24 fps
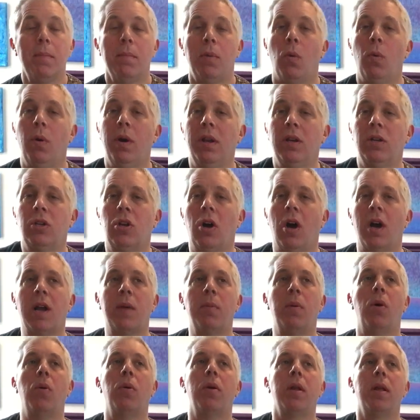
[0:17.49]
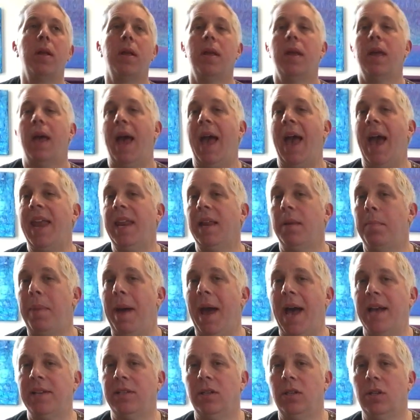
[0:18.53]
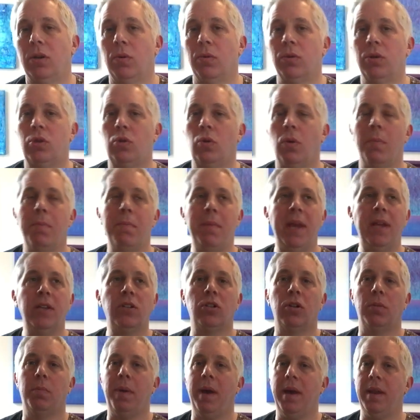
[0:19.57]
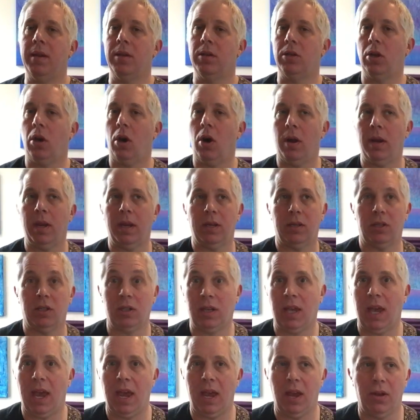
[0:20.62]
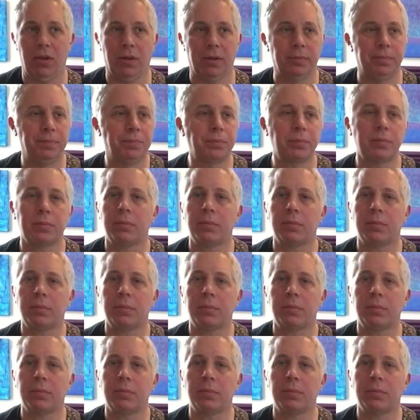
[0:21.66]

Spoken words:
but we're going to talk about adding passing tones to a major pentatonic scale.